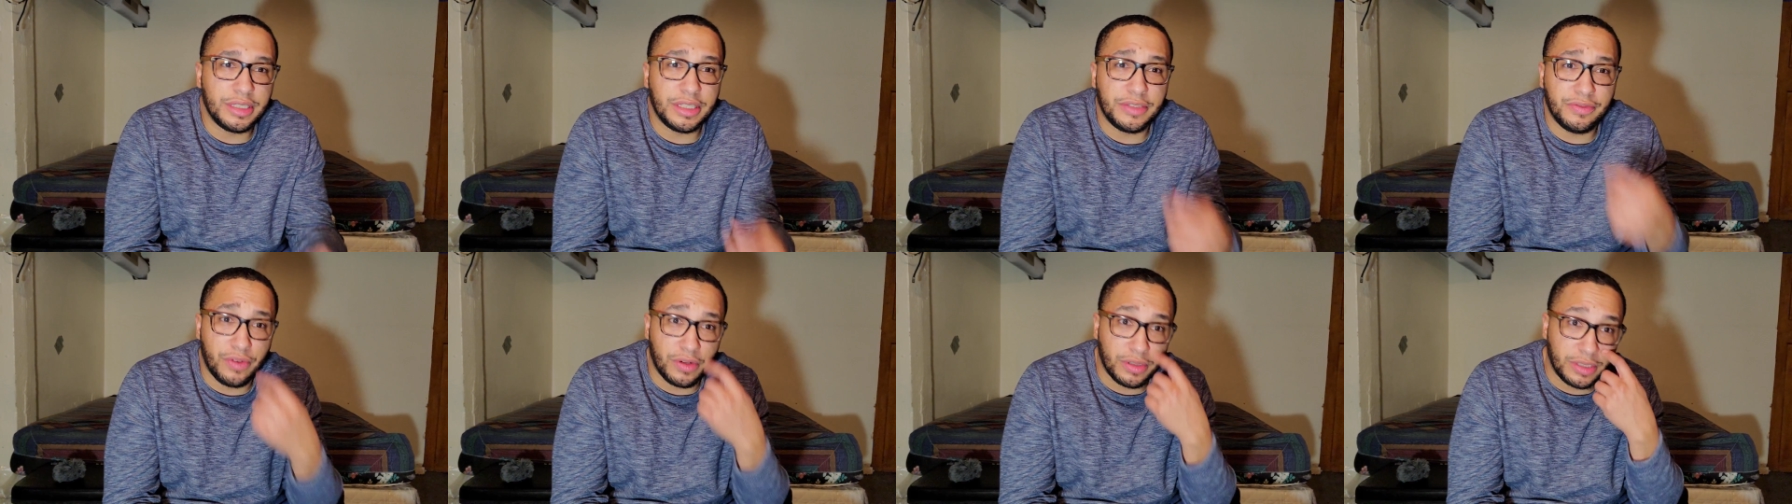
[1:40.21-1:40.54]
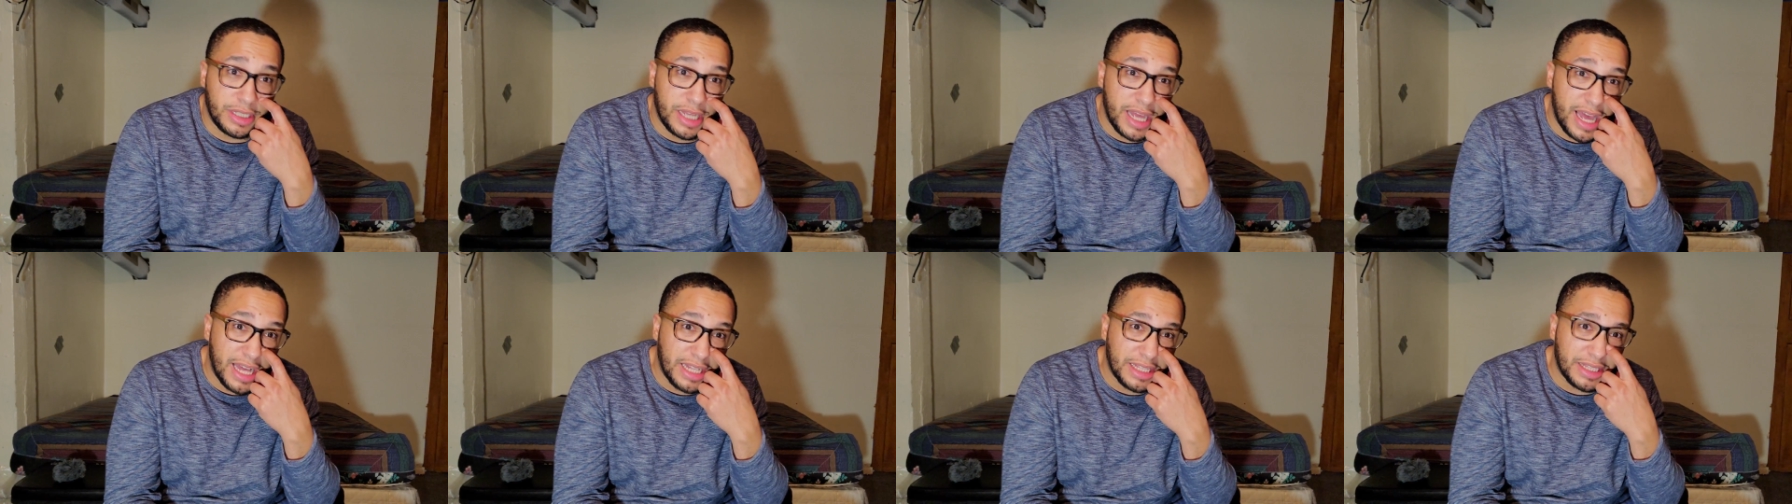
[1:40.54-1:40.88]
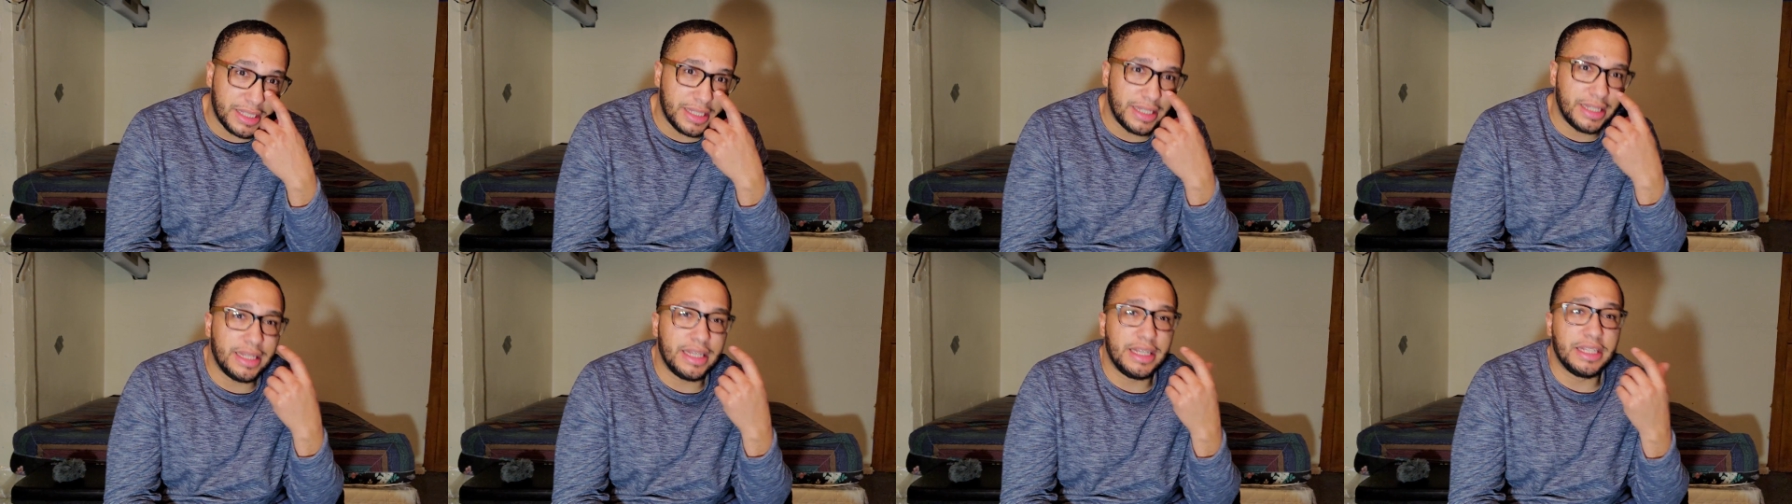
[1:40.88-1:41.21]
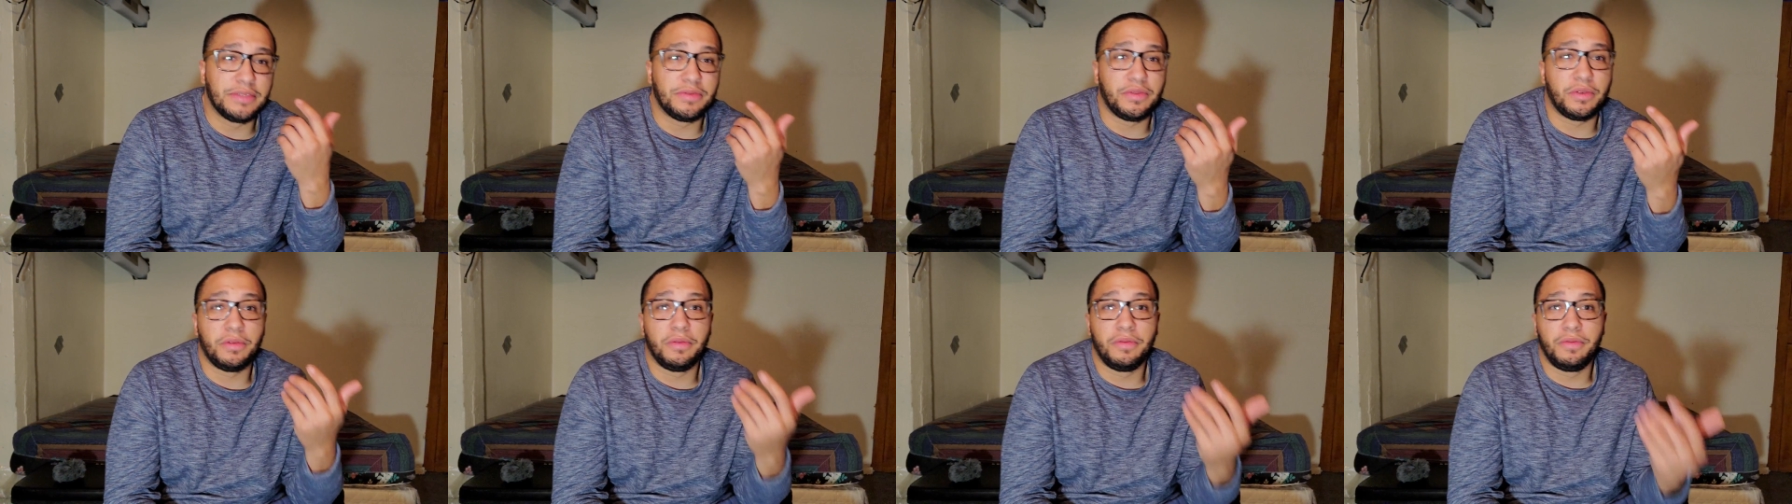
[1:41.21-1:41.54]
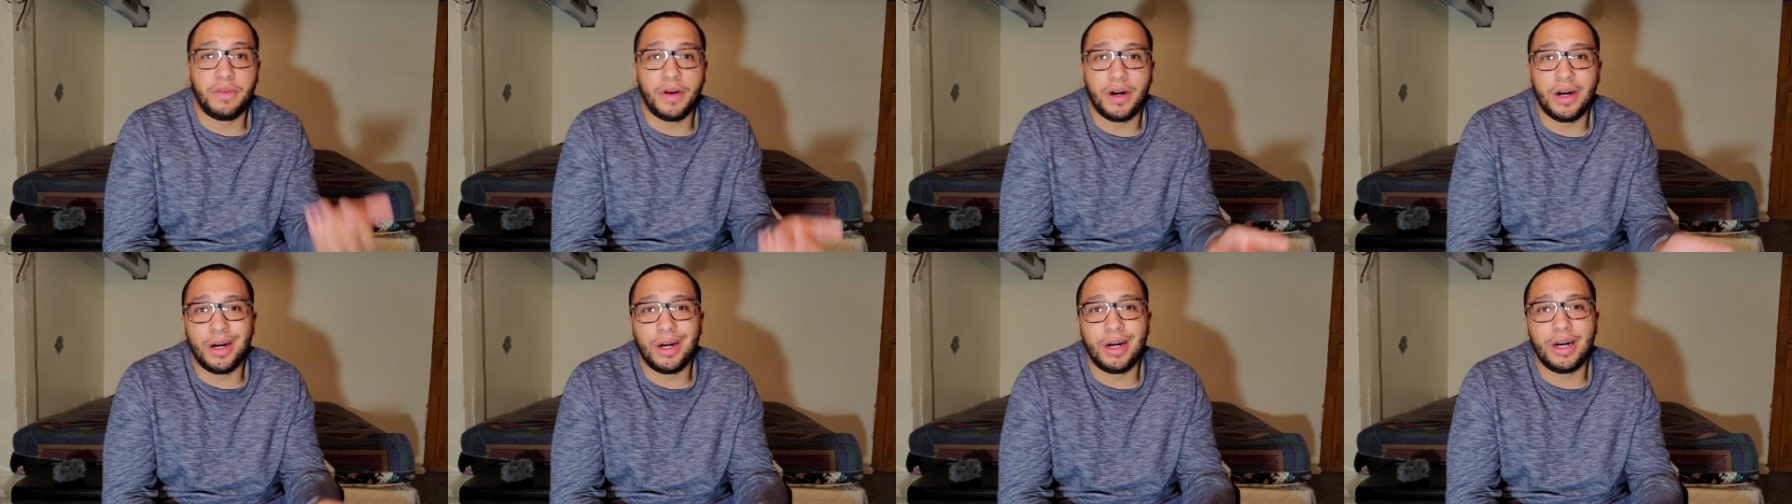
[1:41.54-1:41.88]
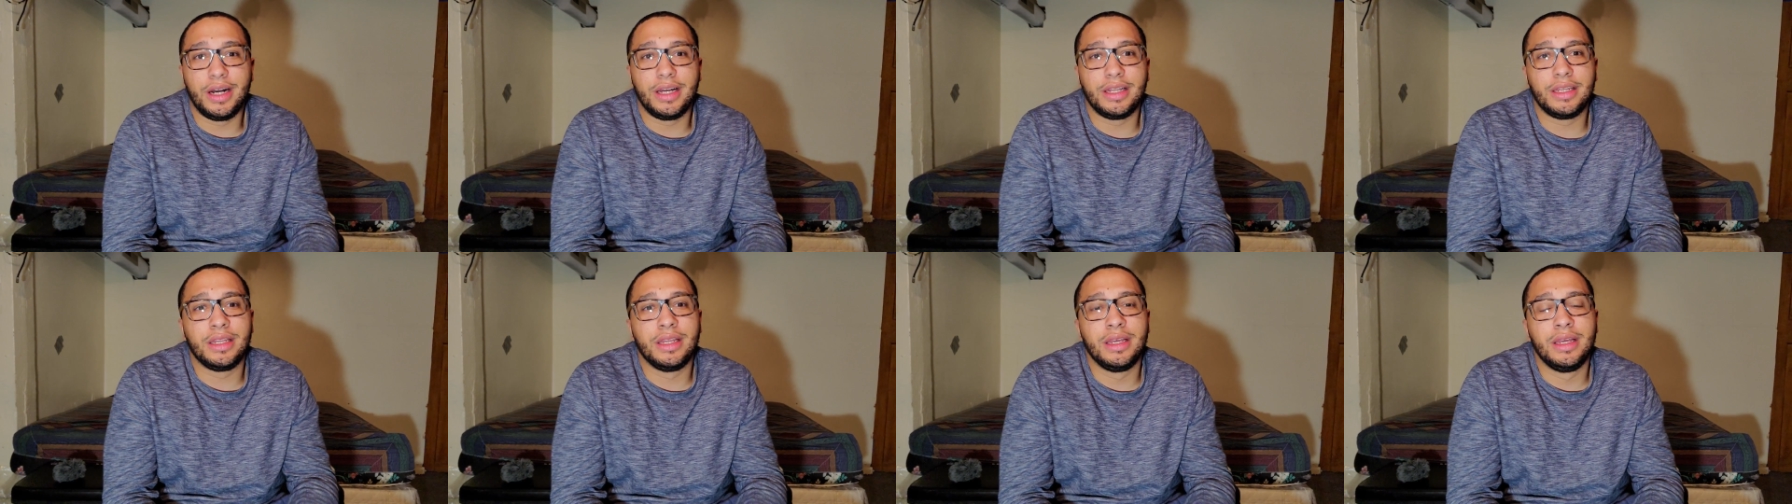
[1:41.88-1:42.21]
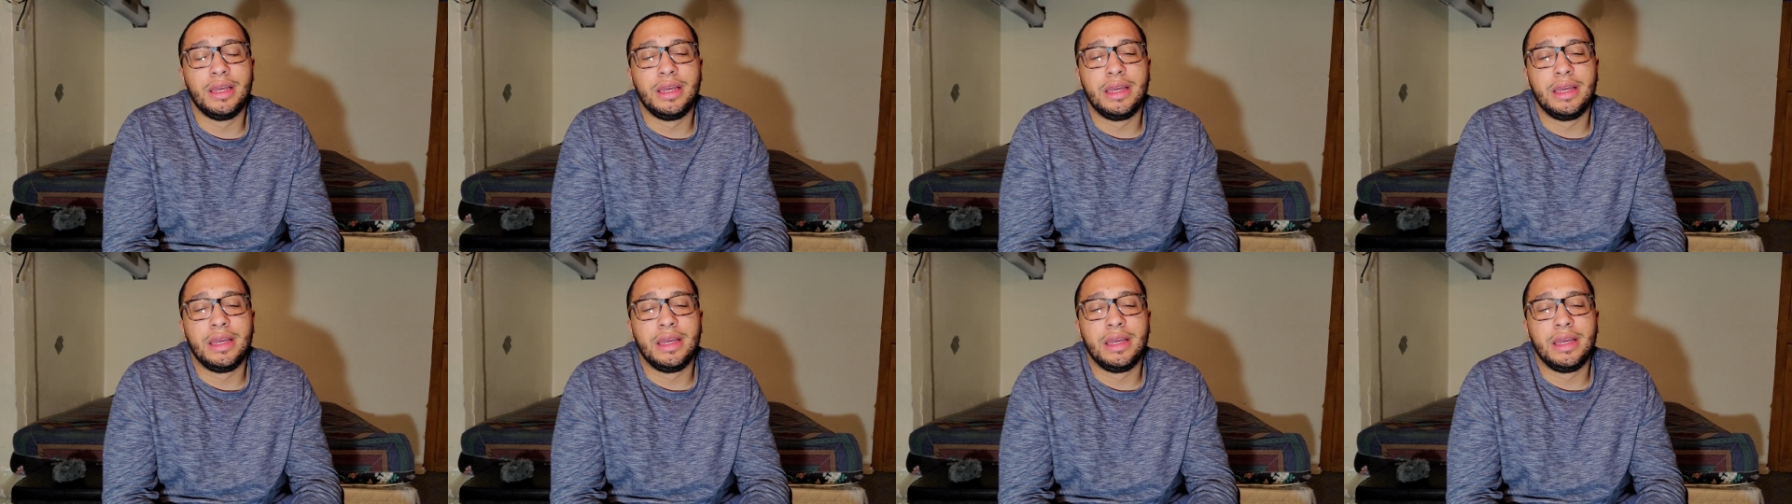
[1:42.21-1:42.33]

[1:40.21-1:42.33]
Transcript: it's for testing, it's for fun,